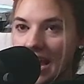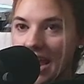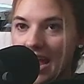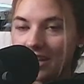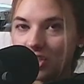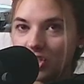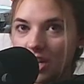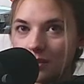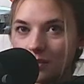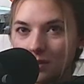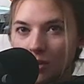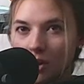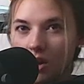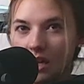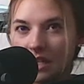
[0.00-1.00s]
And James
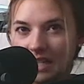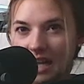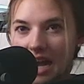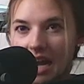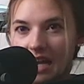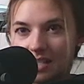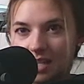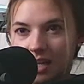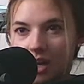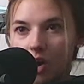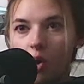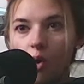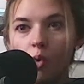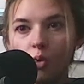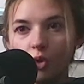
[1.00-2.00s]
Bond, as I got
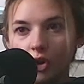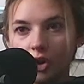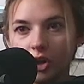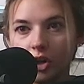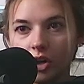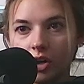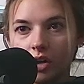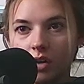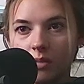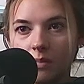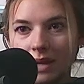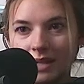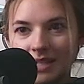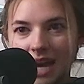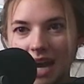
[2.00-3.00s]
older,
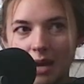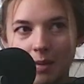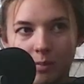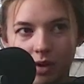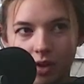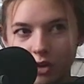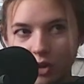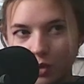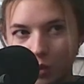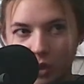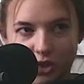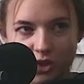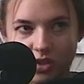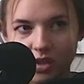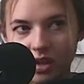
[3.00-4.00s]
my dad and brothers were
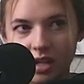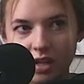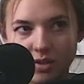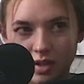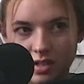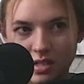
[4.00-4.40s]
interested in it. It's like